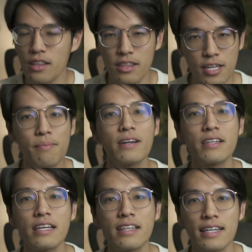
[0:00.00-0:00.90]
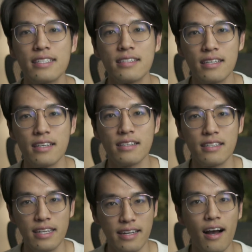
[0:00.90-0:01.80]
Typically that's the
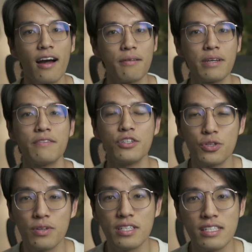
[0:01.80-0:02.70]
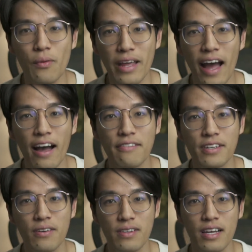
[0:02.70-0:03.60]
dichotomy of the choices that we have
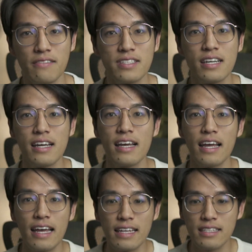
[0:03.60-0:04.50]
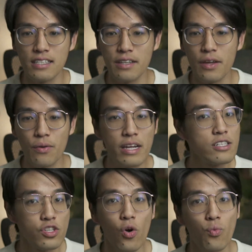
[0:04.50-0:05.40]
in our lives, and there
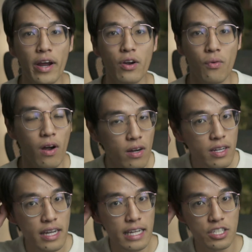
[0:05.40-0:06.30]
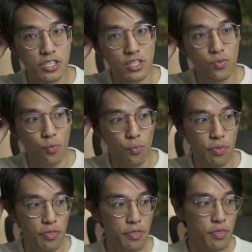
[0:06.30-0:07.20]
is no right or wrong. It's just
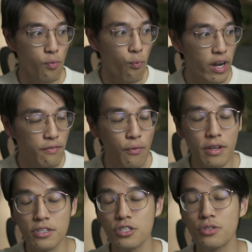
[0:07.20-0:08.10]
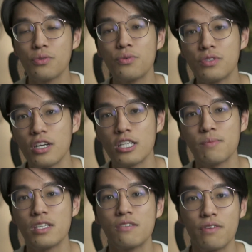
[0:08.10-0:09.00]
whenever we choose a
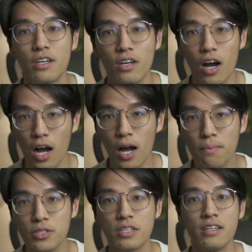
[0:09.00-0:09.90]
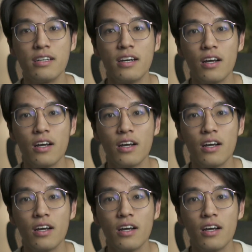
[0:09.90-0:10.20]
specific option,